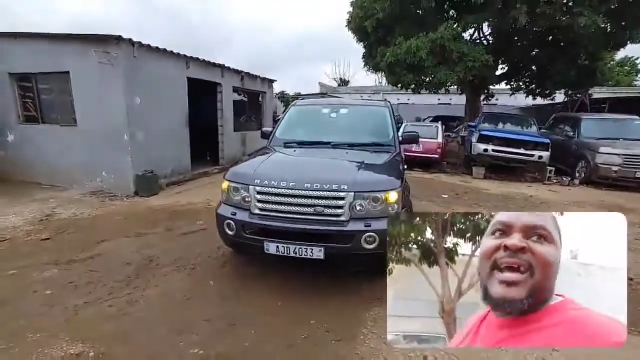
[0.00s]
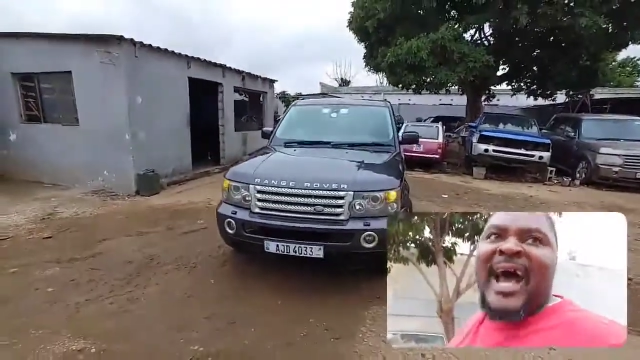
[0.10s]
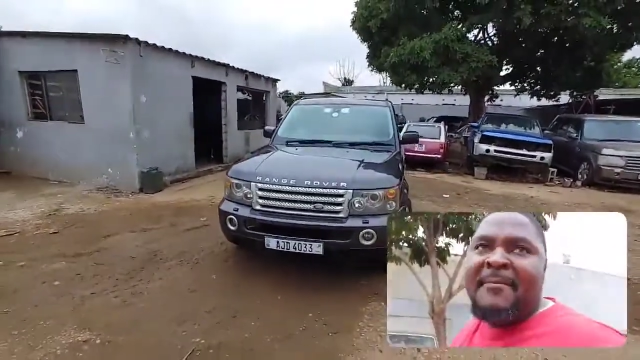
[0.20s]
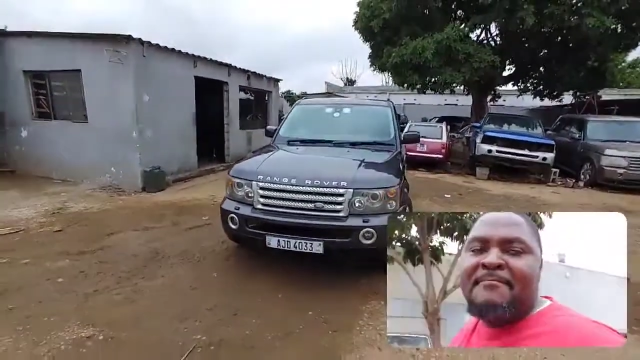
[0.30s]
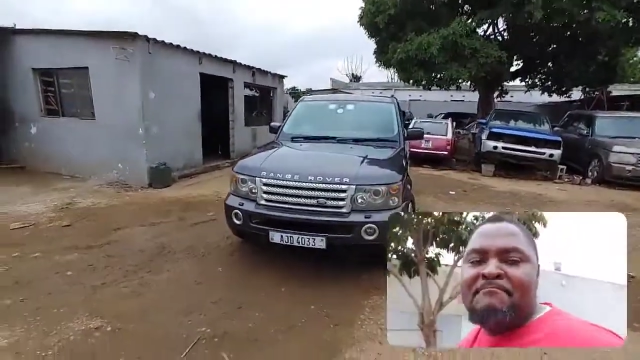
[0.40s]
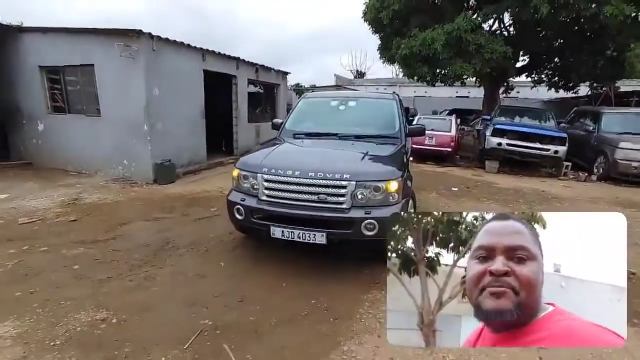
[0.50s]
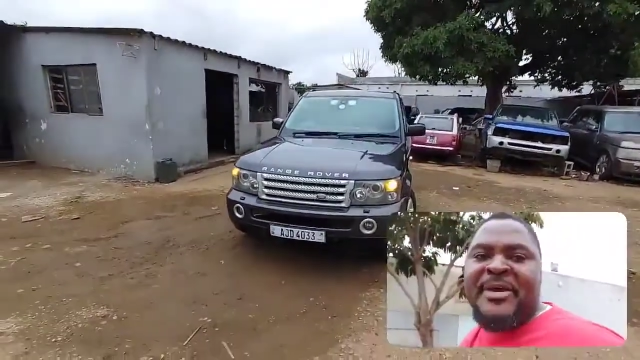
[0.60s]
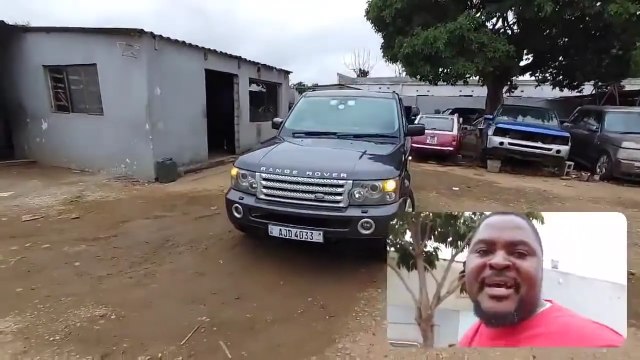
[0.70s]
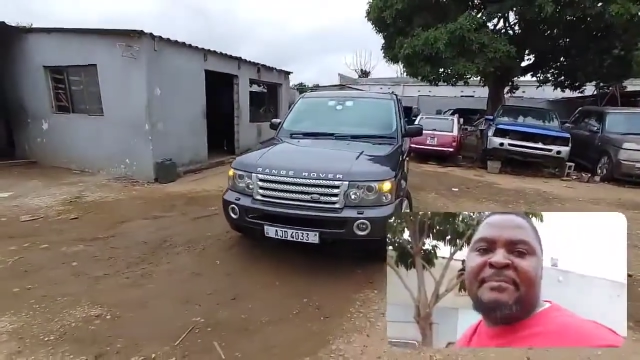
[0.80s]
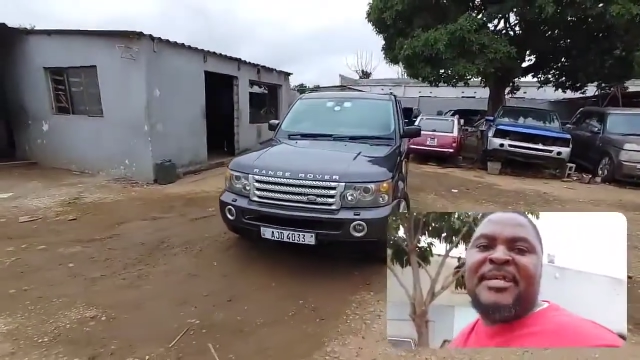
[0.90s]
Come
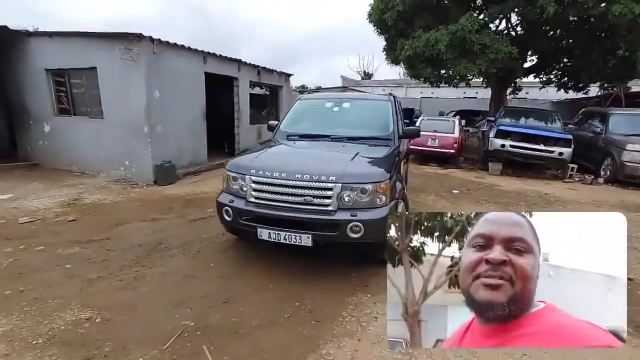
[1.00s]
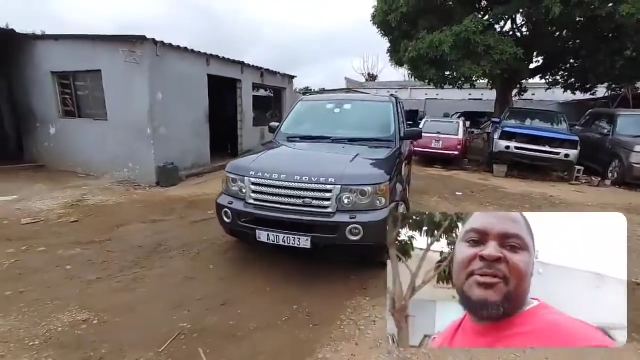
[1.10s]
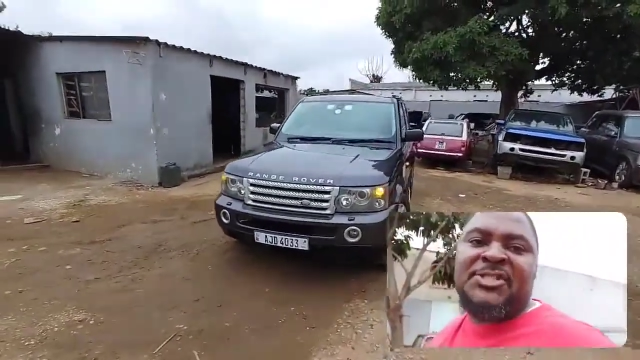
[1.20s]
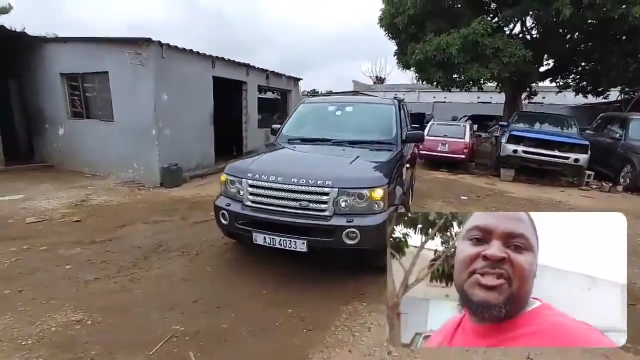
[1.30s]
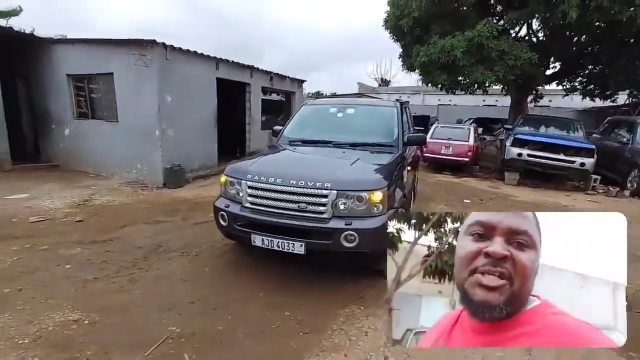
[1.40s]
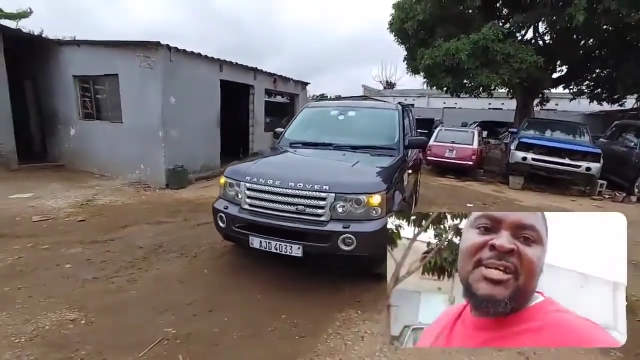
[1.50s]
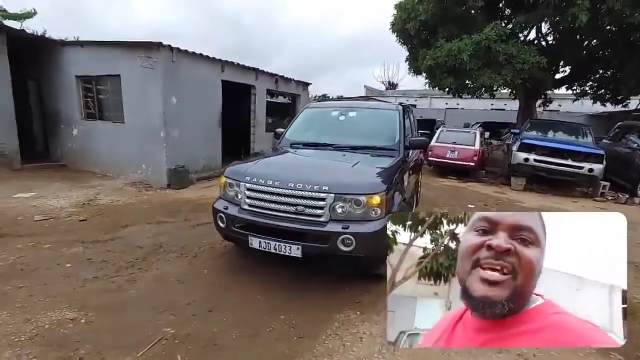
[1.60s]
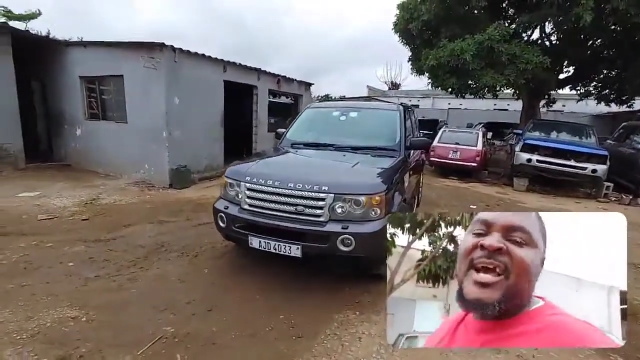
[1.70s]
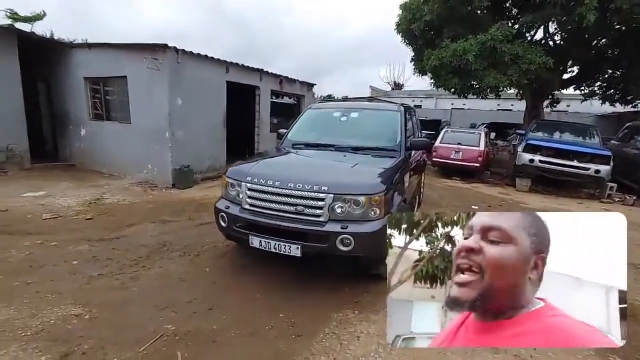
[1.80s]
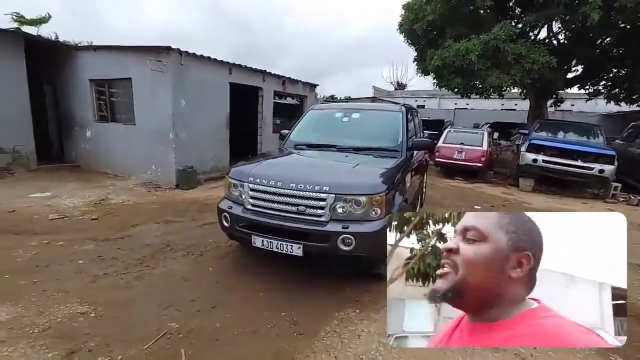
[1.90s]
pick up this machine
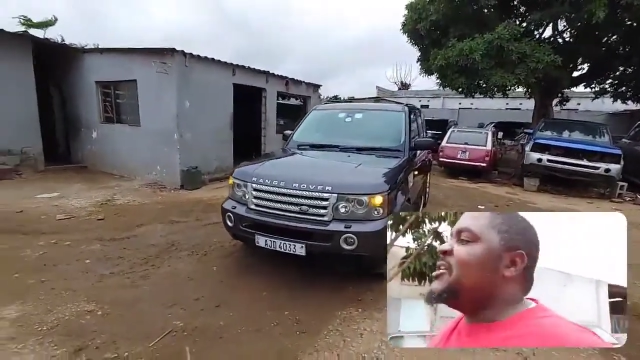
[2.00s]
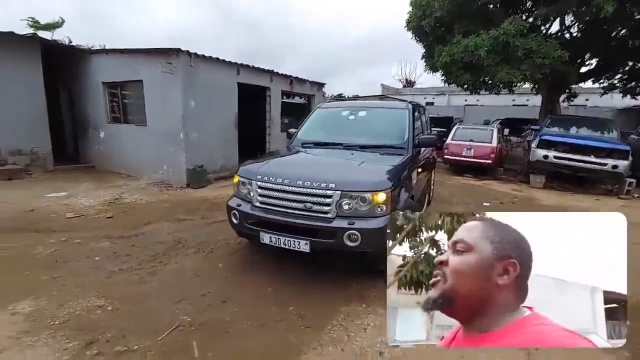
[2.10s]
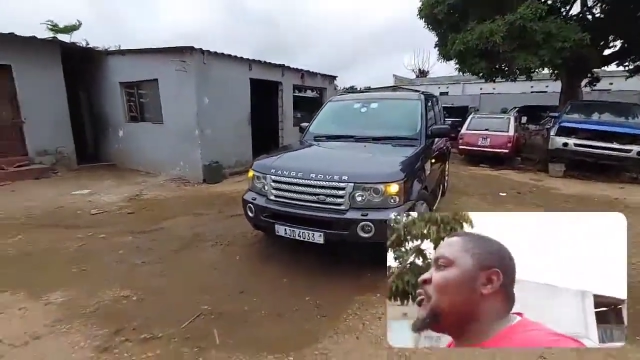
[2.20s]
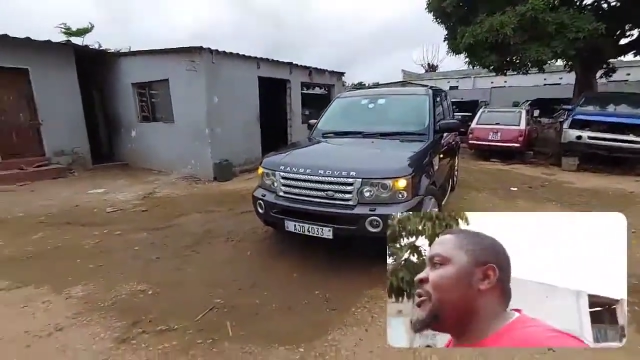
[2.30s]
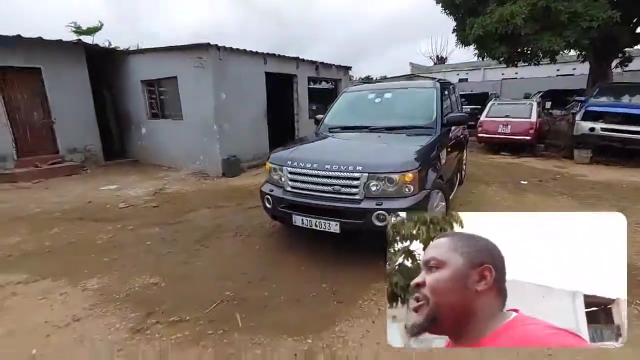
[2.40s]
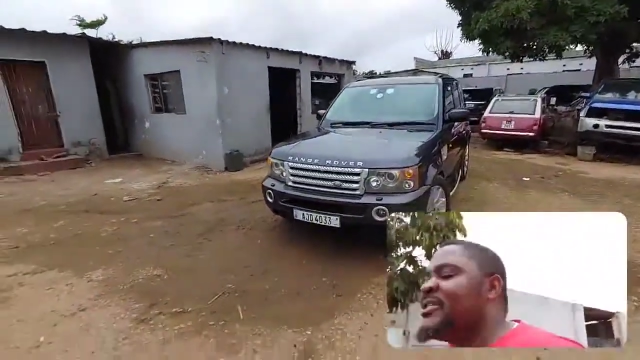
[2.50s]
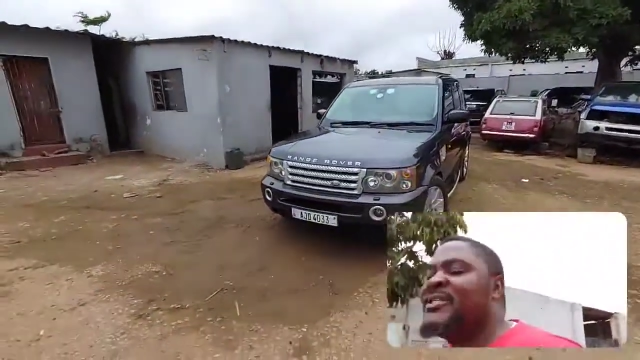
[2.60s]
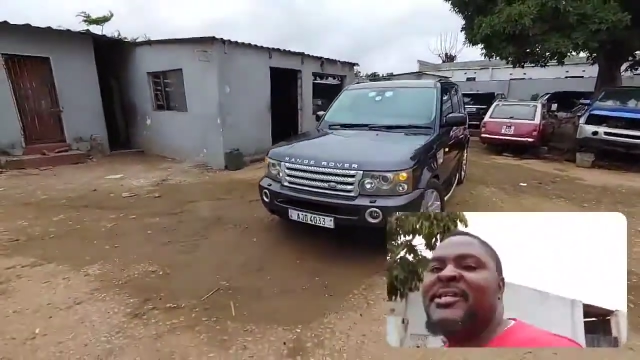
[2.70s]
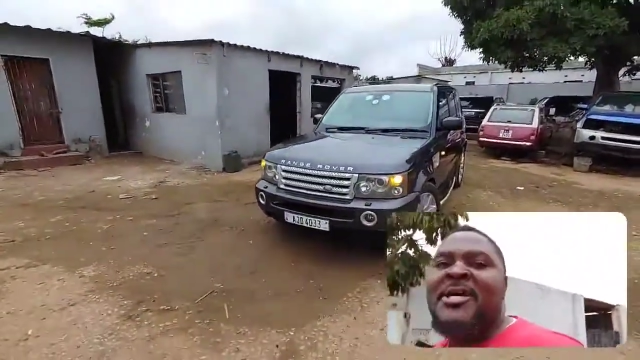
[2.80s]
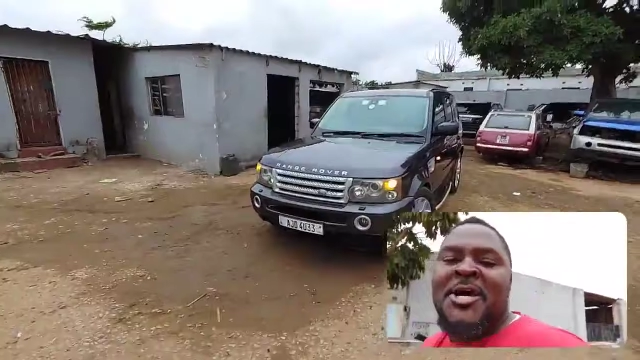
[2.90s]
and enjoy
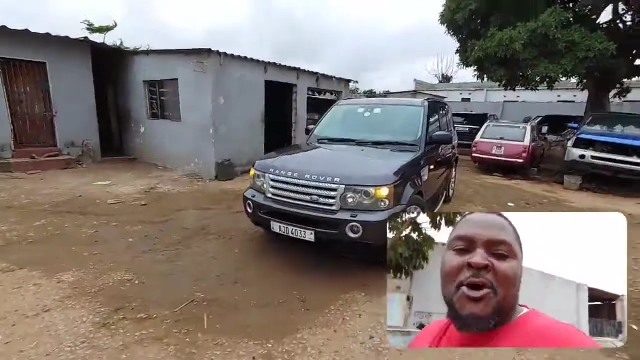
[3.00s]
it.